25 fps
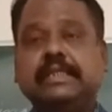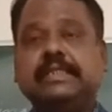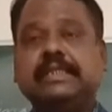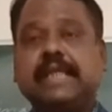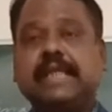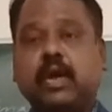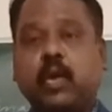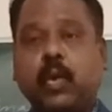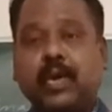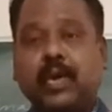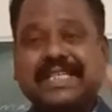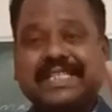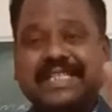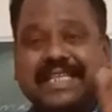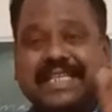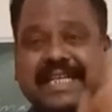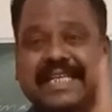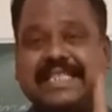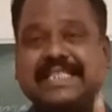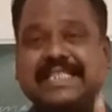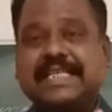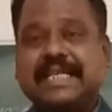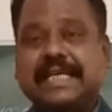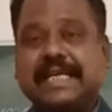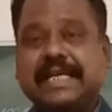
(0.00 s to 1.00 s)
The question
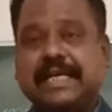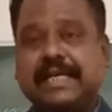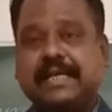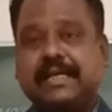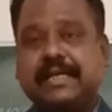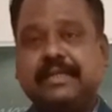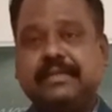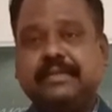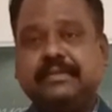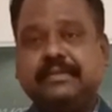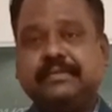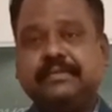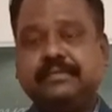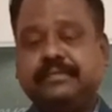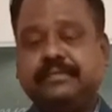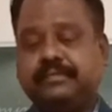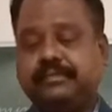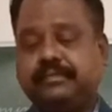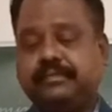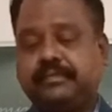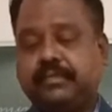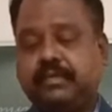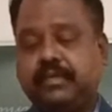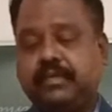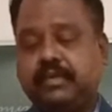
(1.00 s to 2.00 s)
is here.
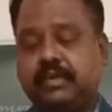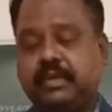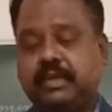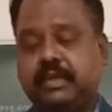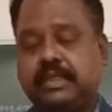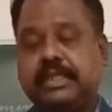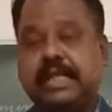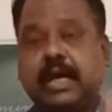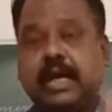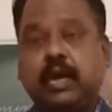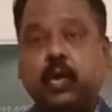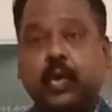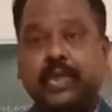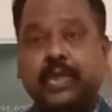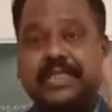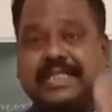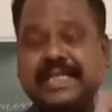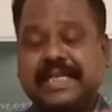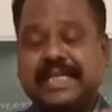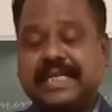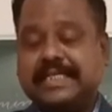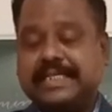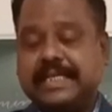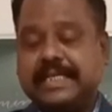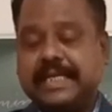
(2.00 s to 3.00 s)
The
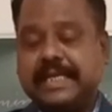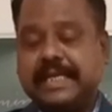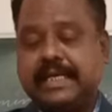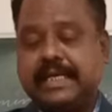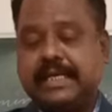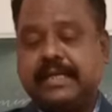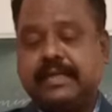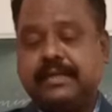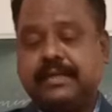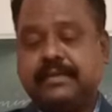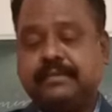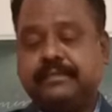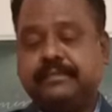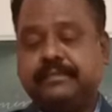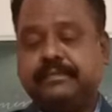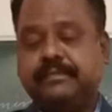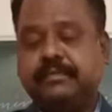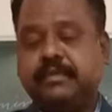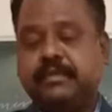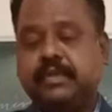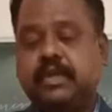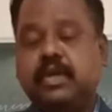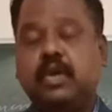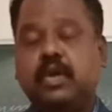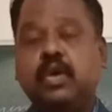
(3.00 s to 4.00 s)
question is here.
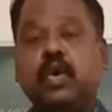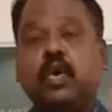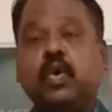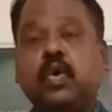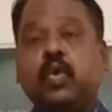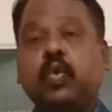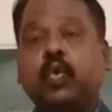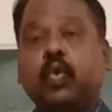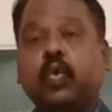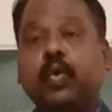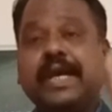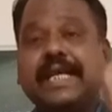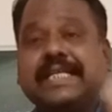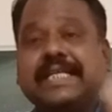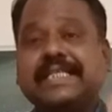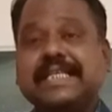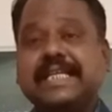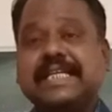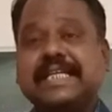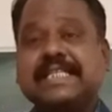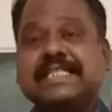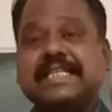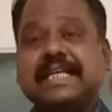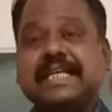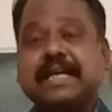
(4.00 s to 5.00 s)
Which
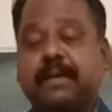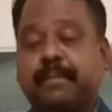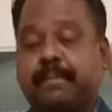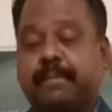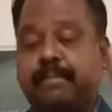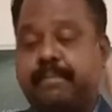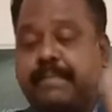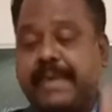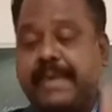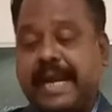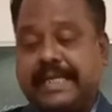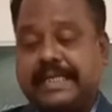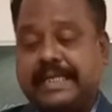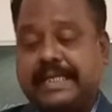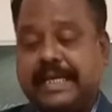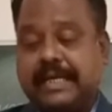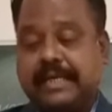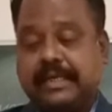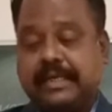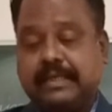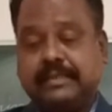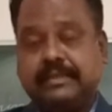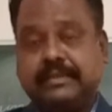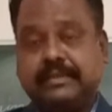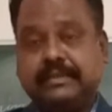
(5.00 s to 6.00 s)
is better,
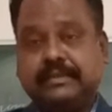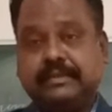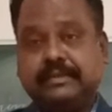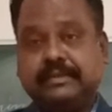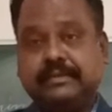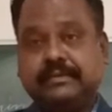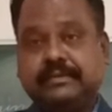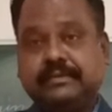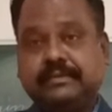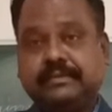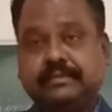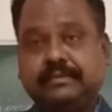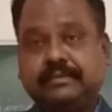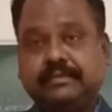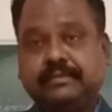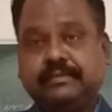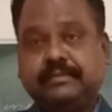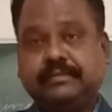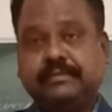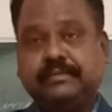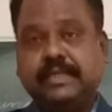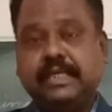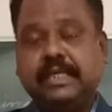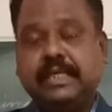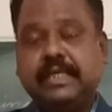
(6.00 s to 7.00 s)

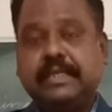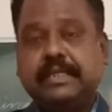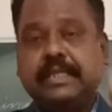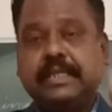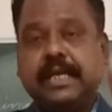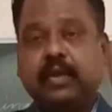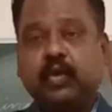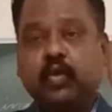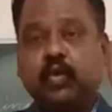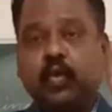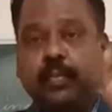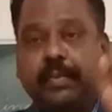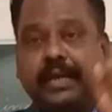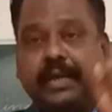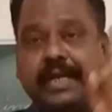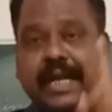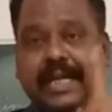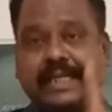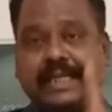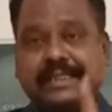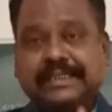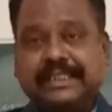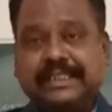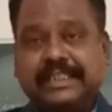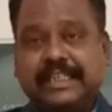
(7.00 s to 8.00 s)
the
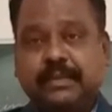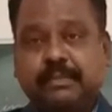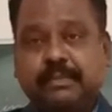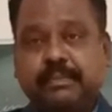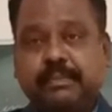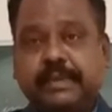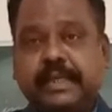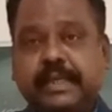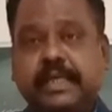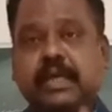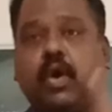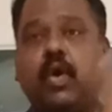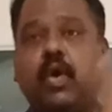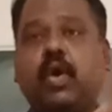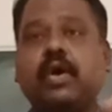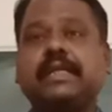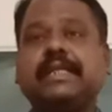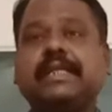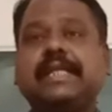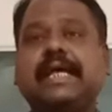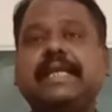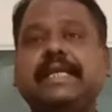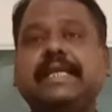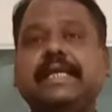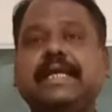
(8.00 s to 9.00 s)
nominal GDP or
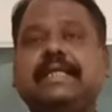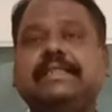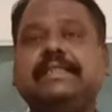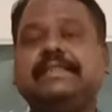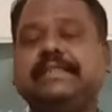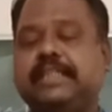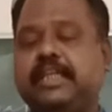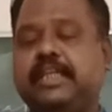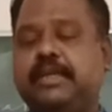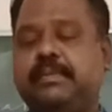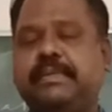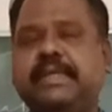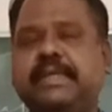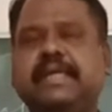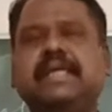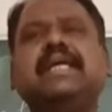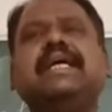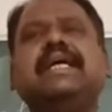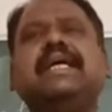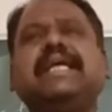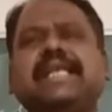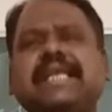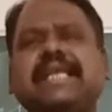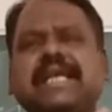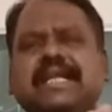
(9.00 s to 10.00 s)
the real
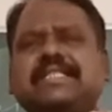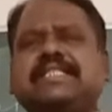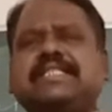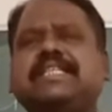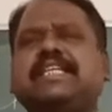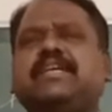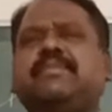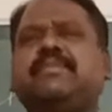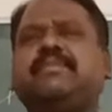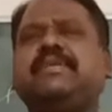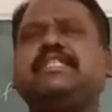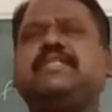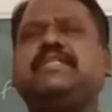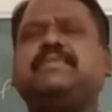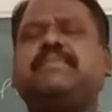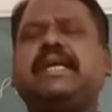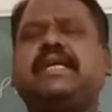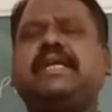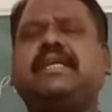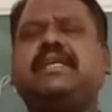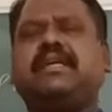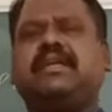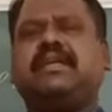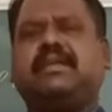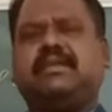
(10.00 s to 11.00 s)
GDP? Real GDP is
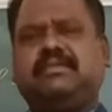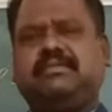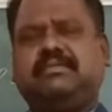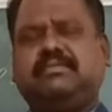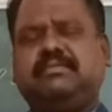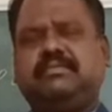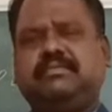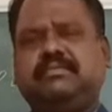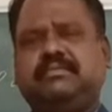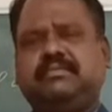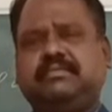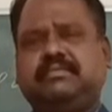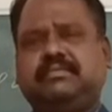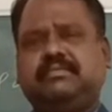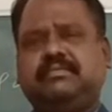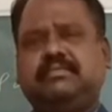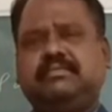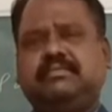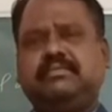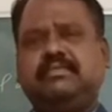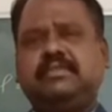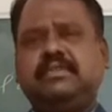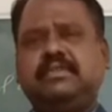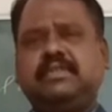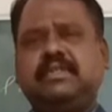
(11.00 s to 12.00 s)
better
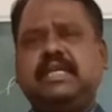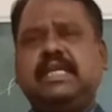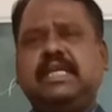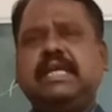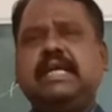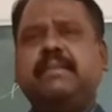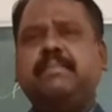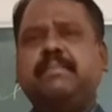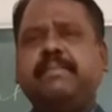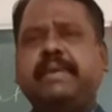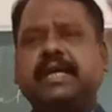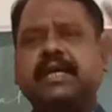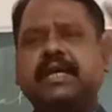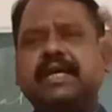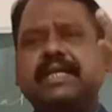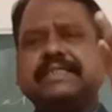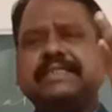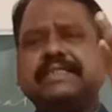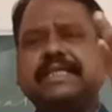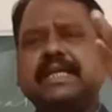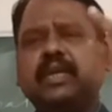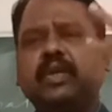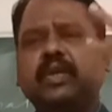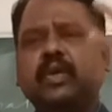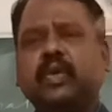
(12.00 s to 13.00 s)
because
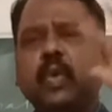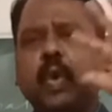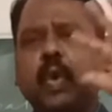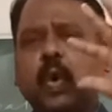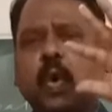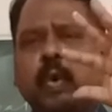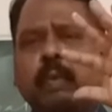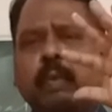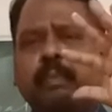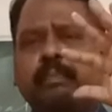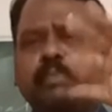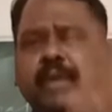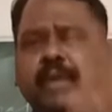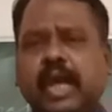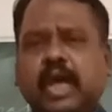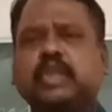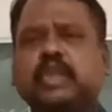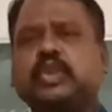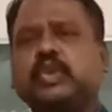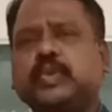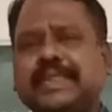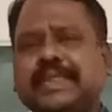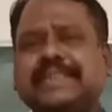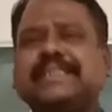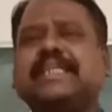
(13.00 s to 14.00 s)
there is no
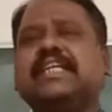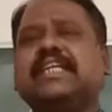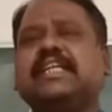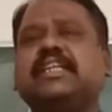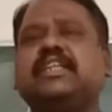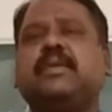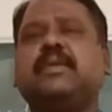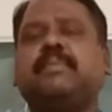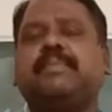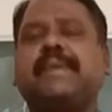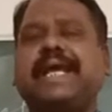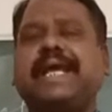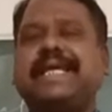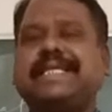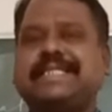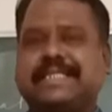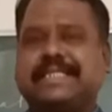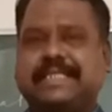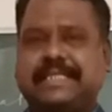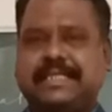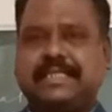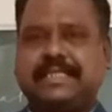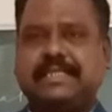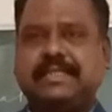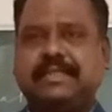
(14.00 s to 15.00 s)
fluctuation in the
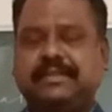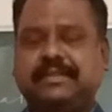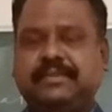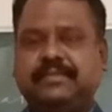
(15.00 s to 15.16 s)
price.